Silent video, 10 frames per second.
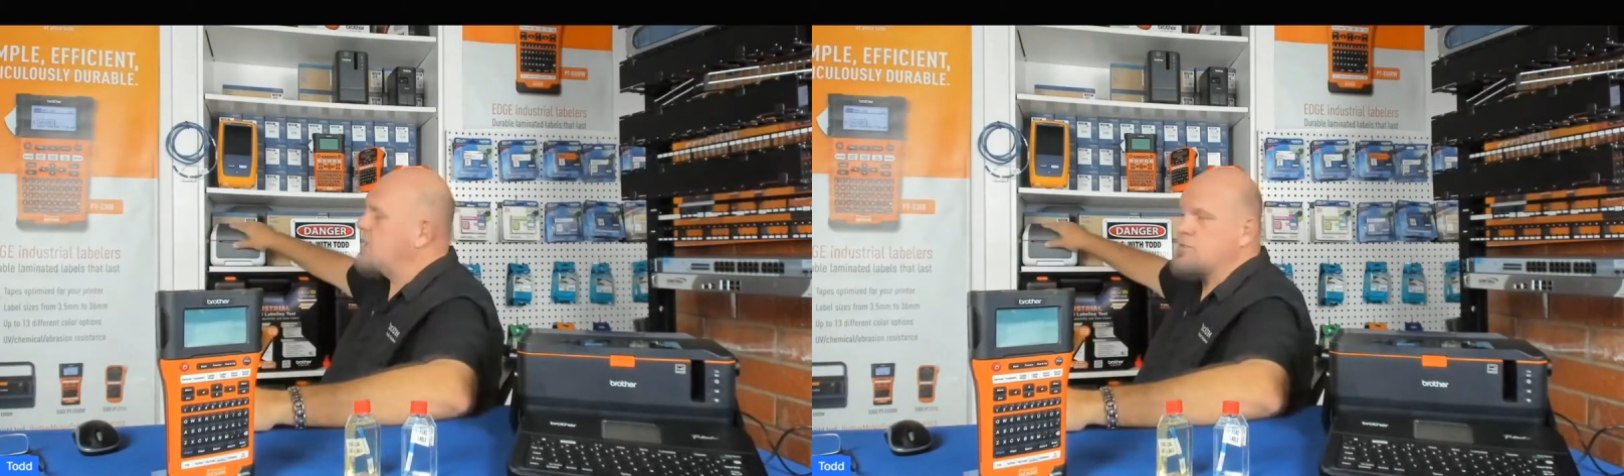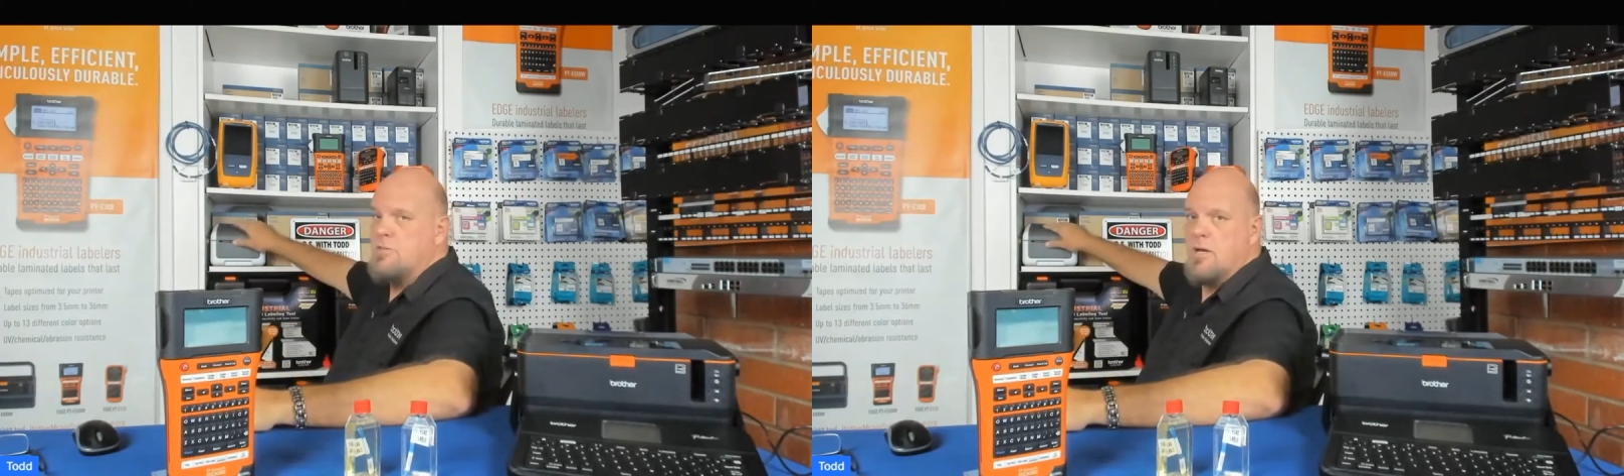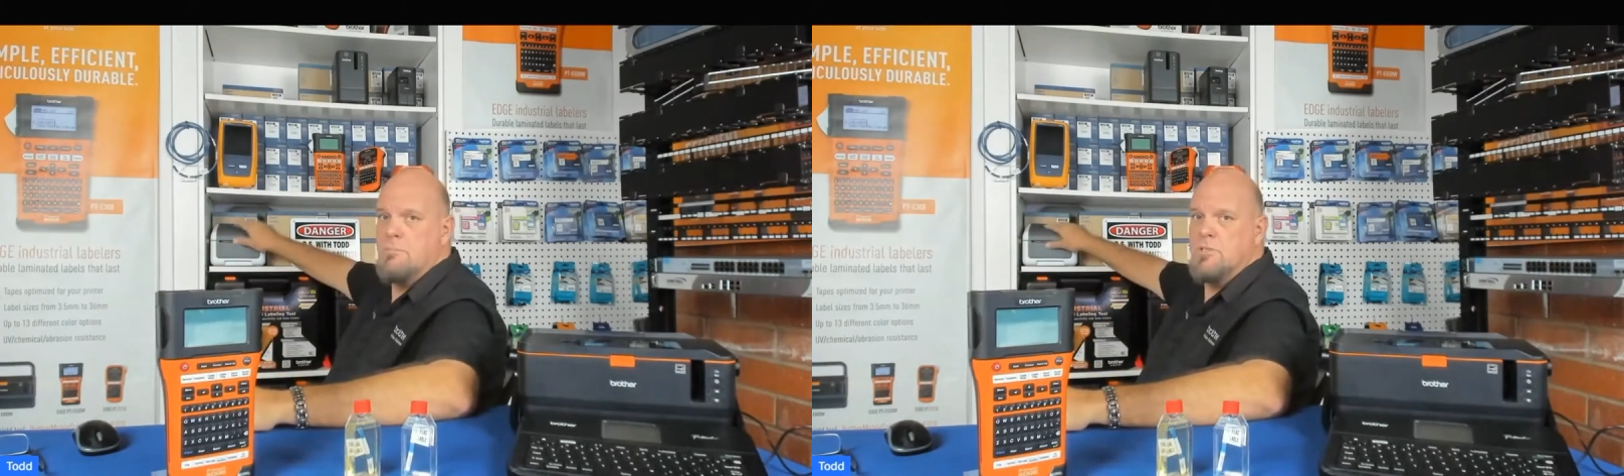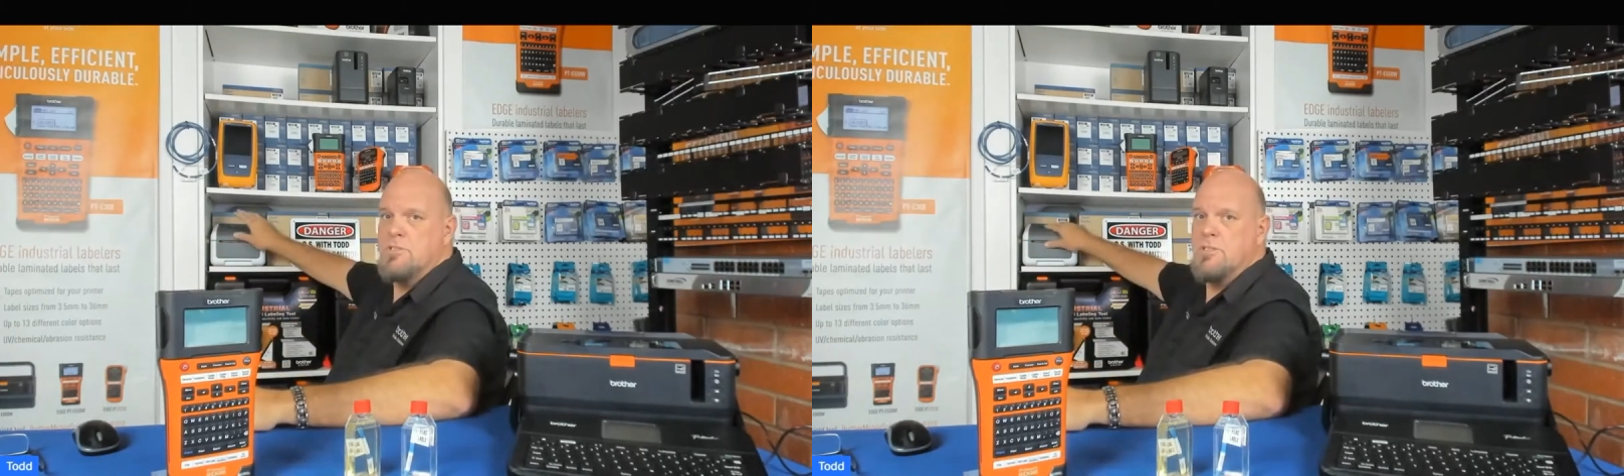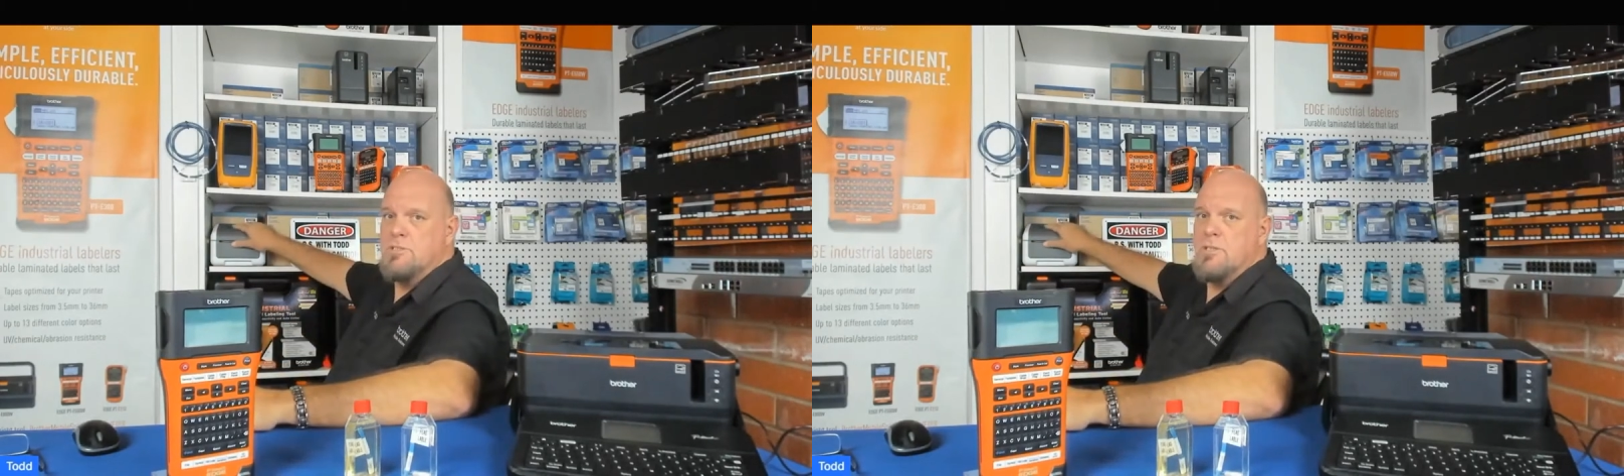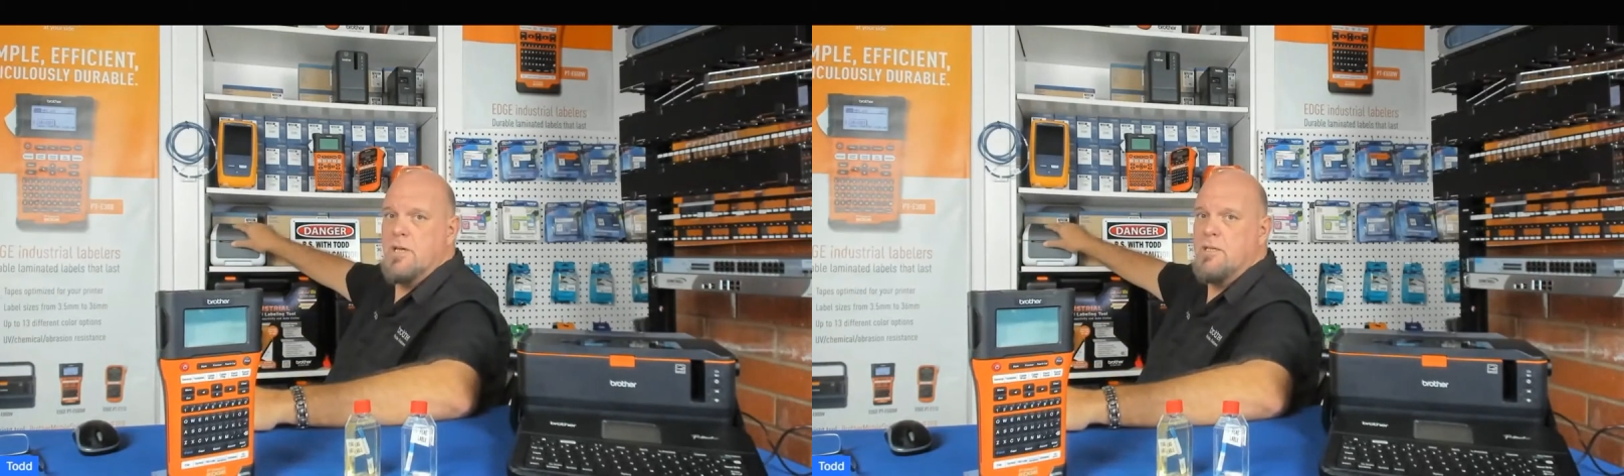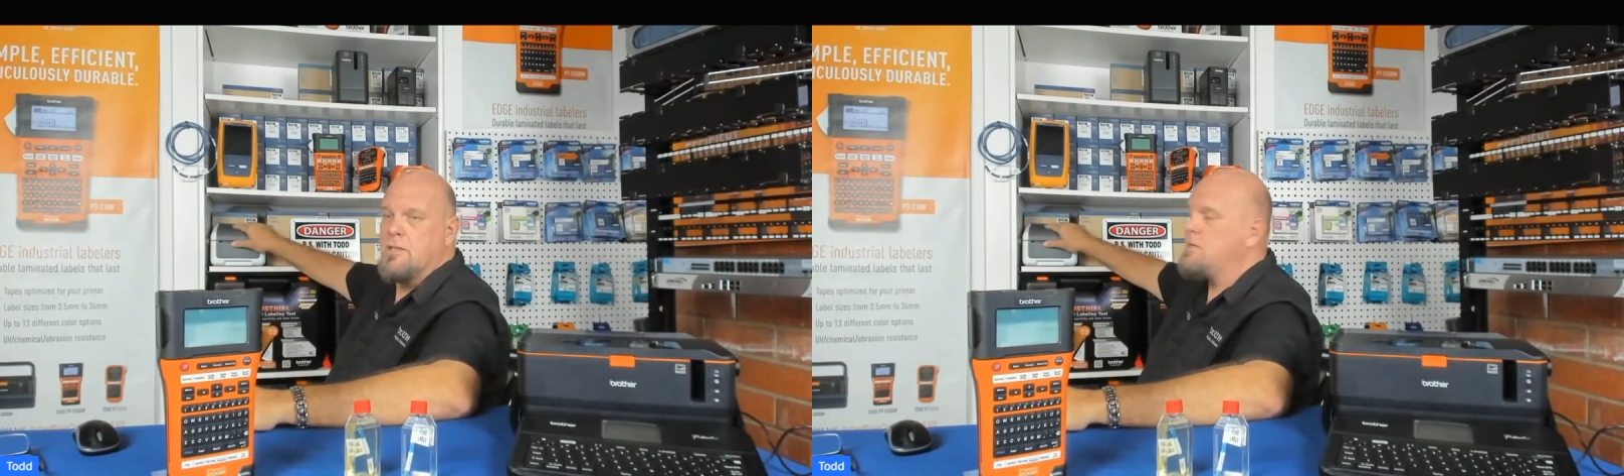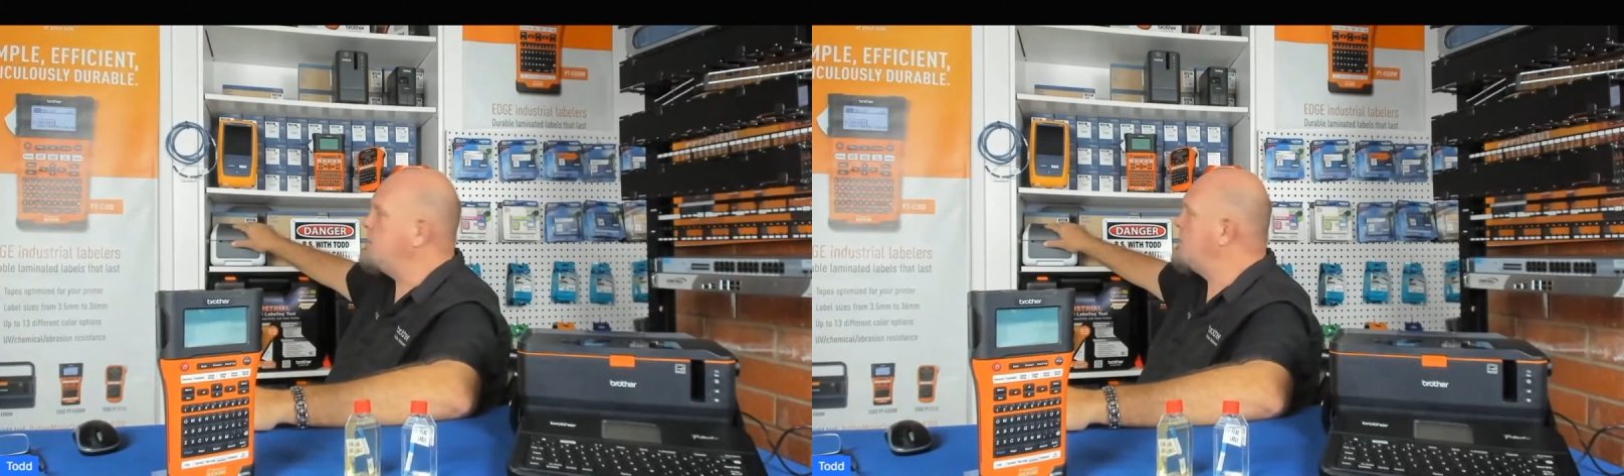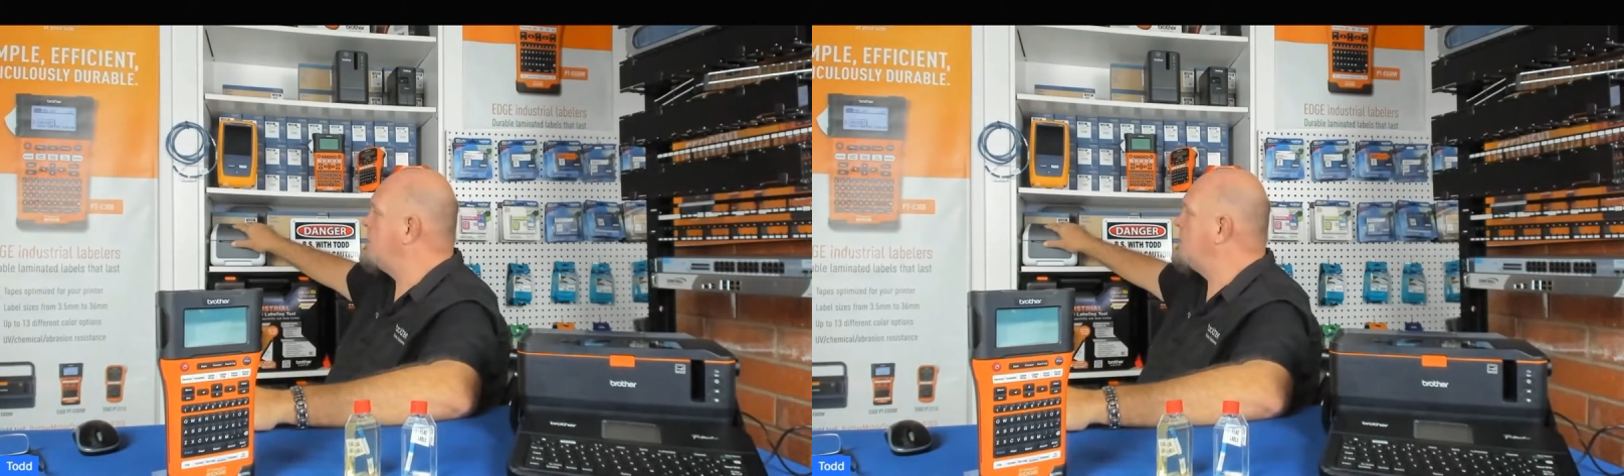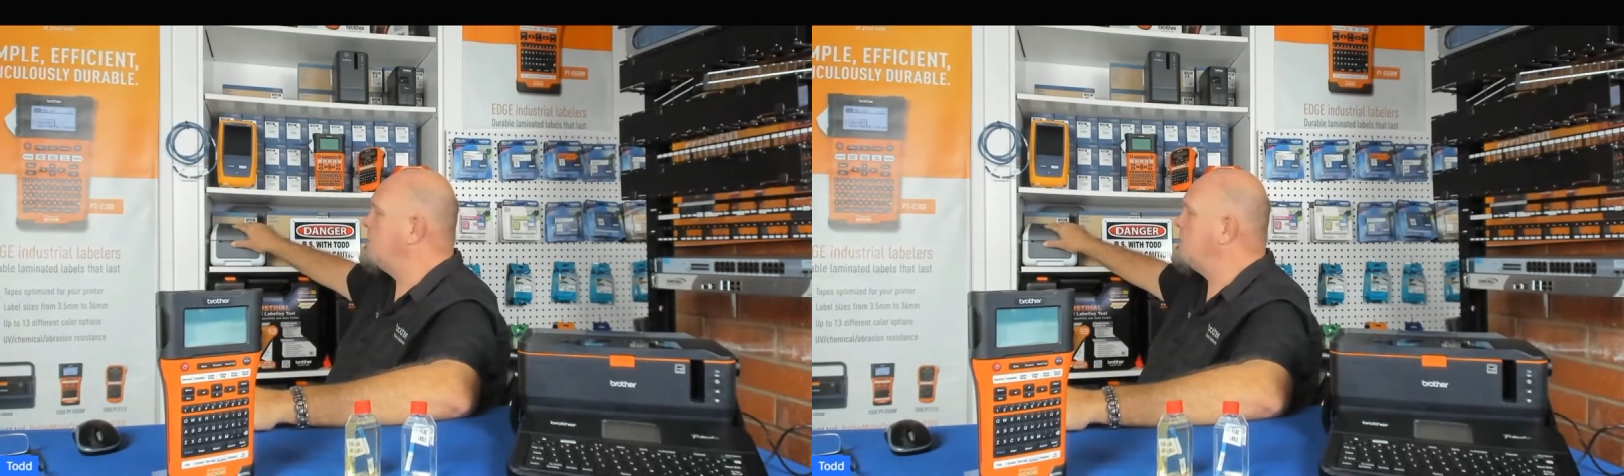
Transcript: desktop machines like the